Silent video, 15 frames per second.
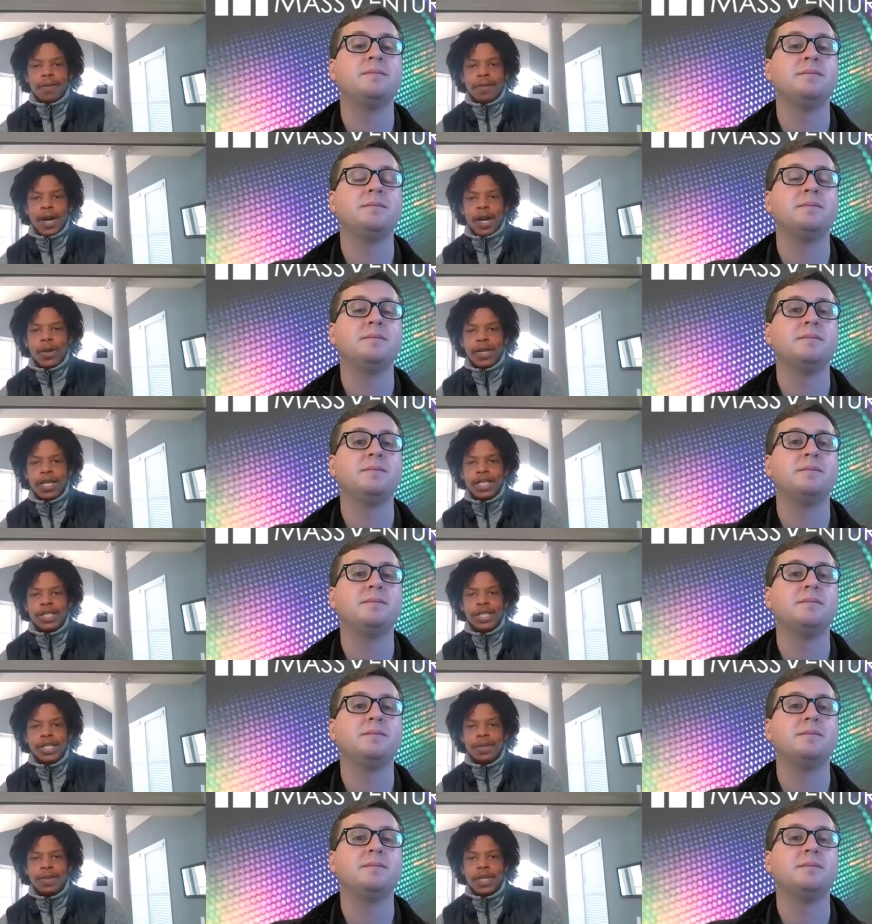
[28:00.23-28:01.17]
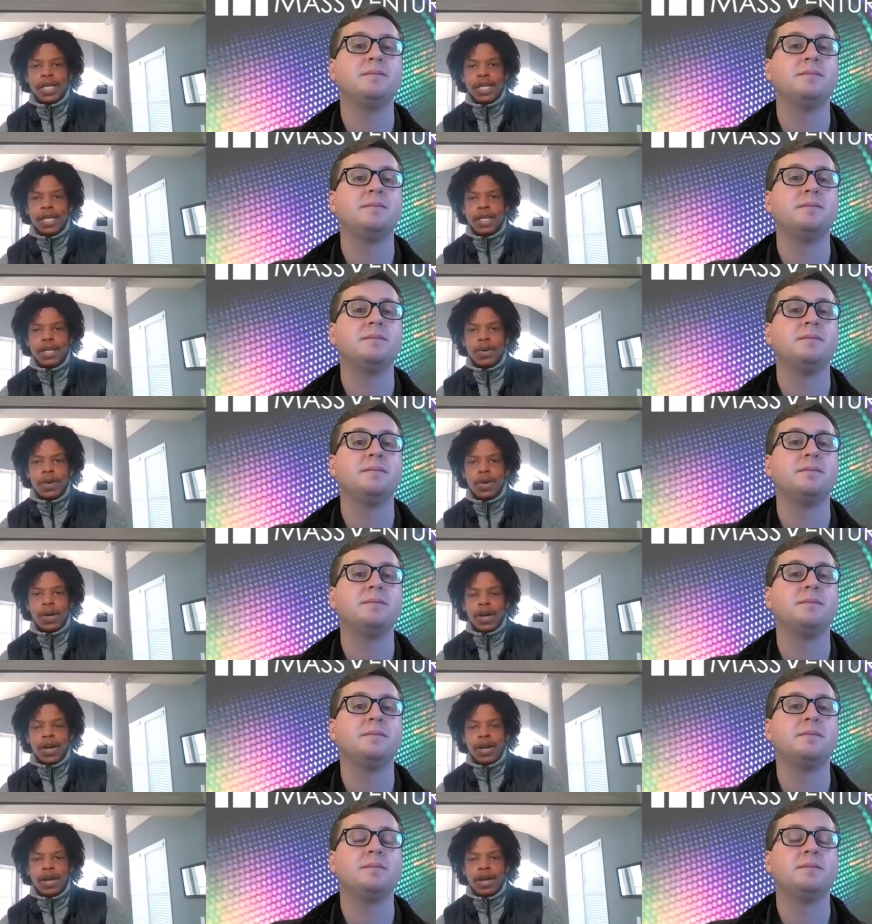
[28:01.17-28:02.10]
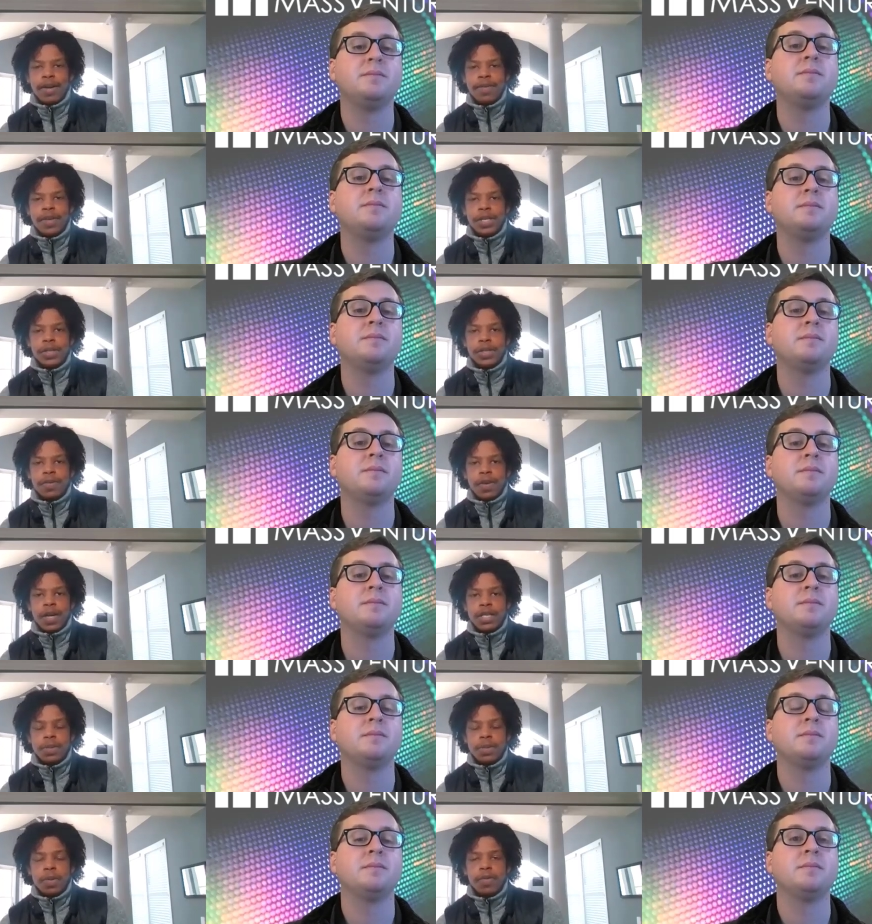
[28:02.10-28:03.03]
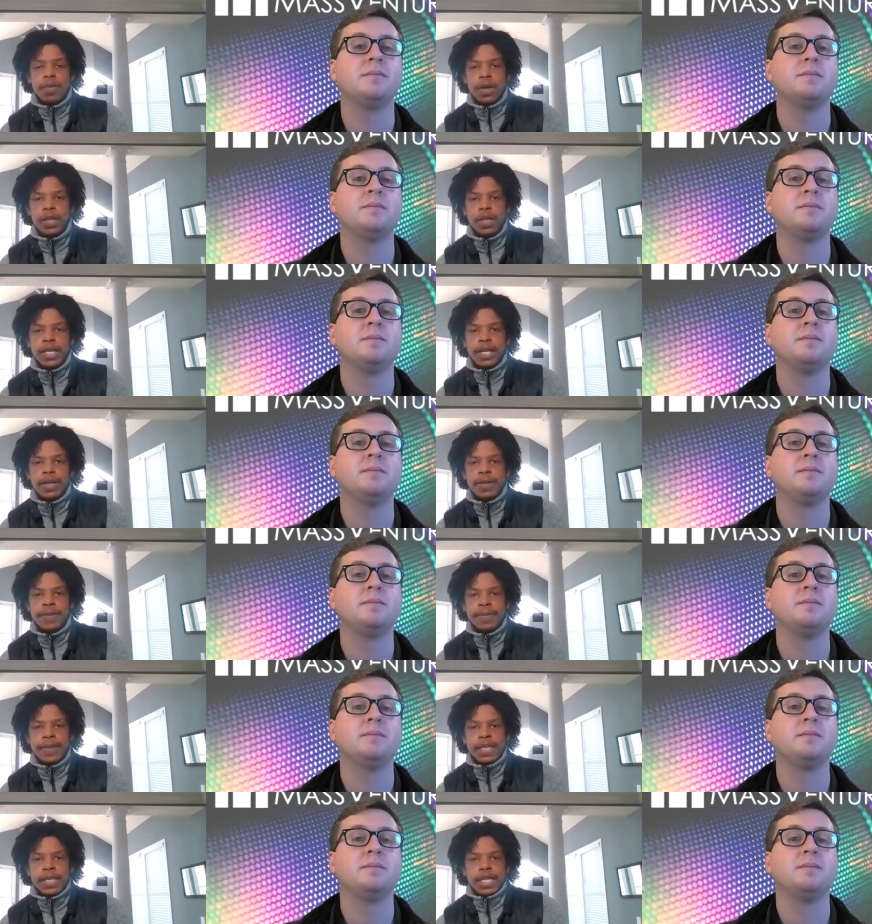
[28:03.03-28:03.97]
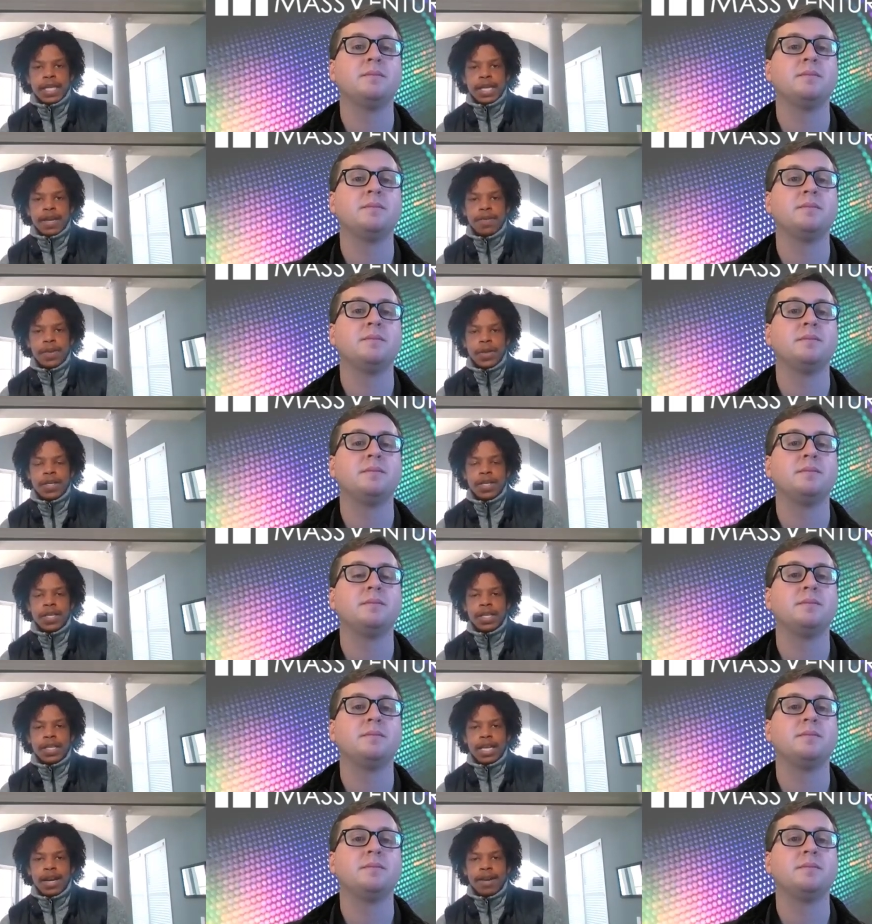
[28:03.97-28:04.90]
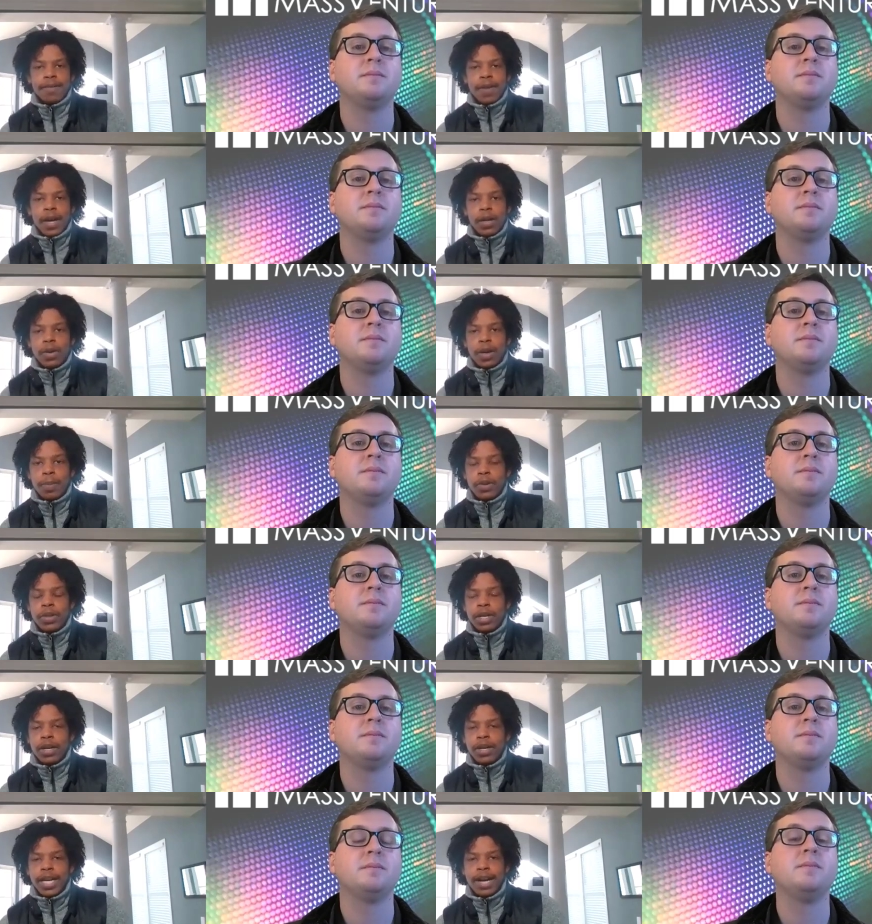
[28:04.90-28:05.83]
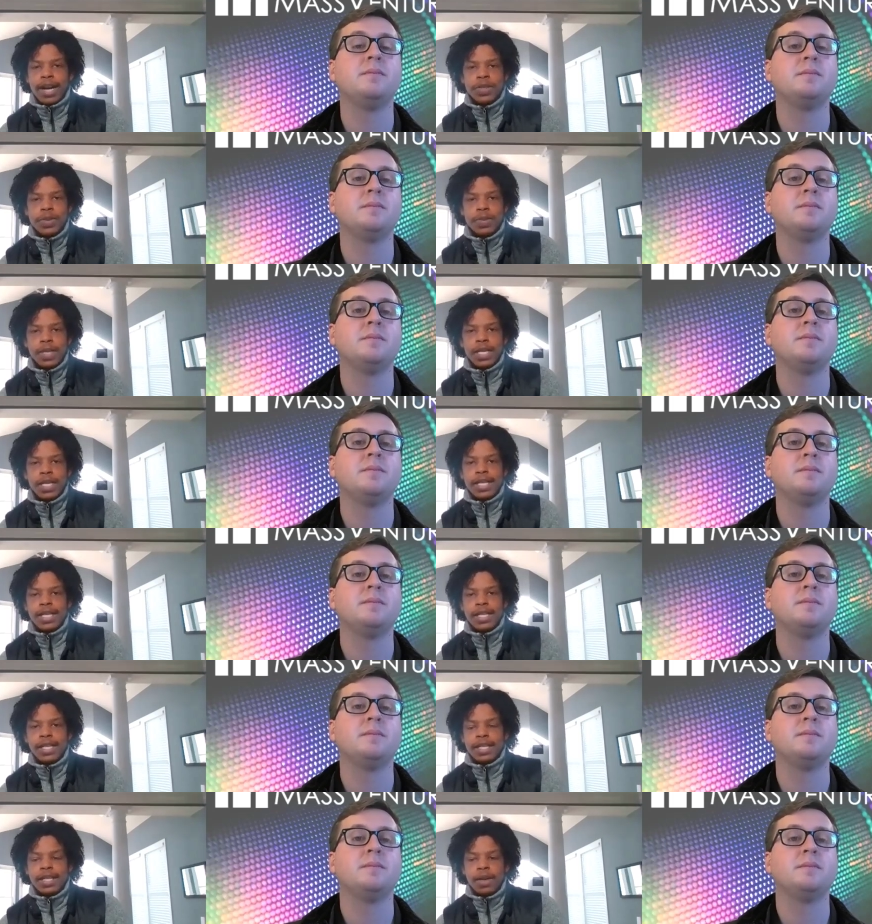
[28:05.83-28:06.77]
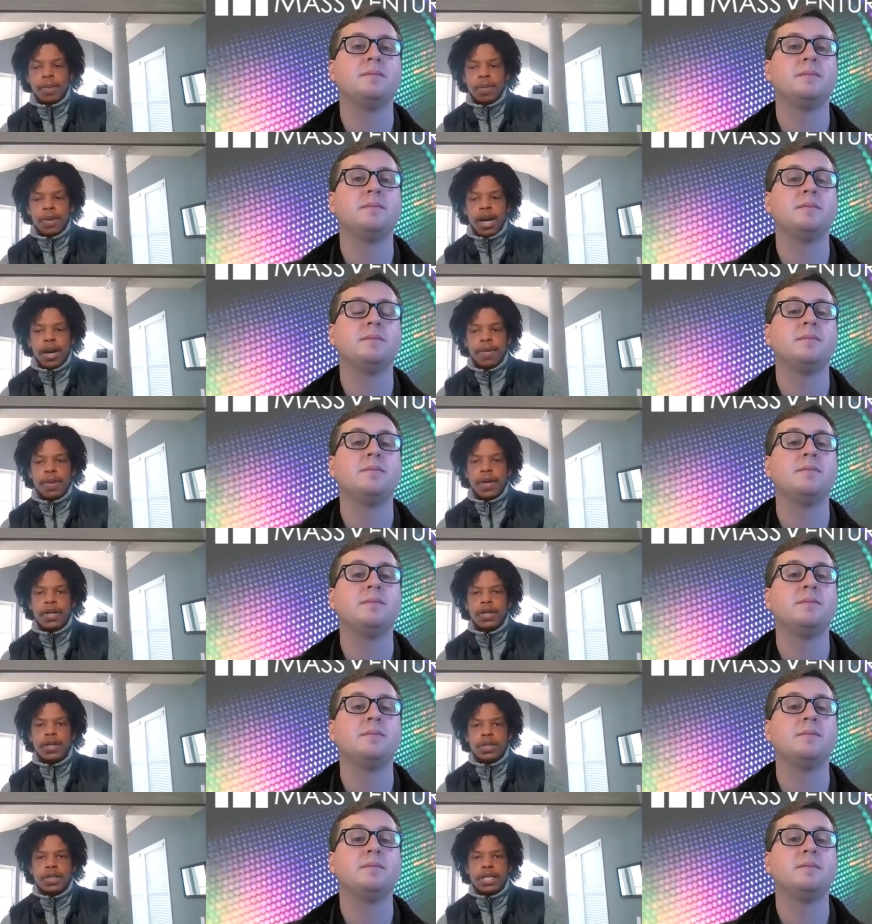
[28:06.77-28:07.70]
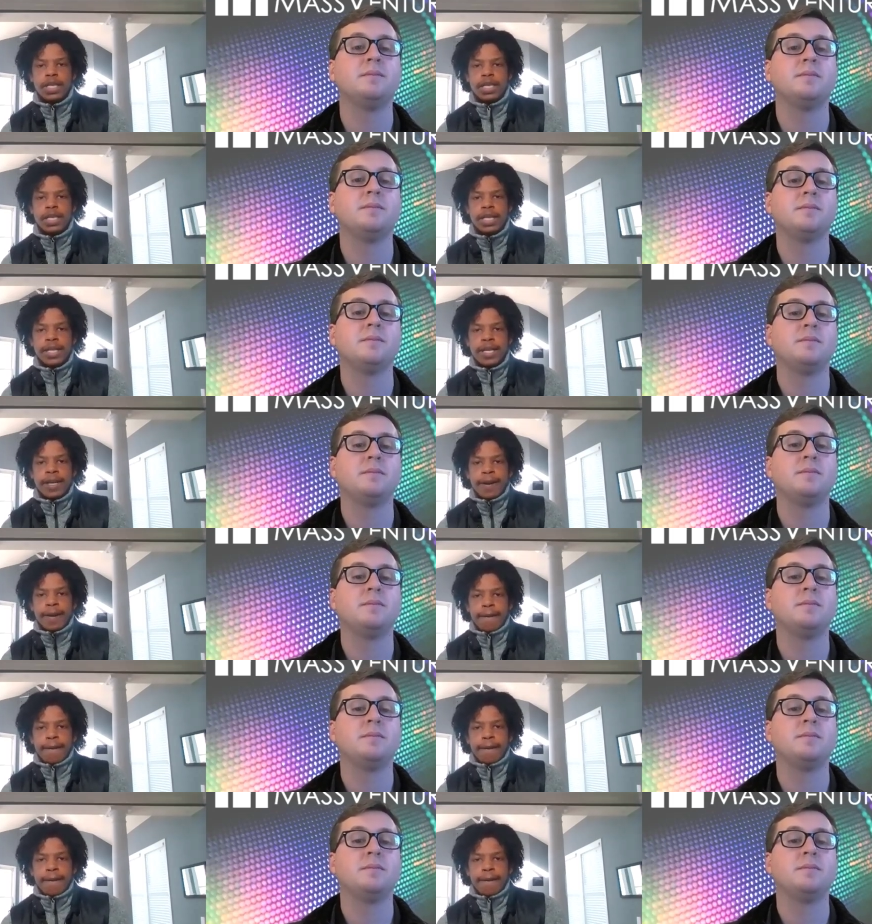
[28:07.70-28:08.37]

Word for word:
Speaker 1: you know following a GP or a venture fund's portfolio, if you can kind of follow up on their announcement and their blog post and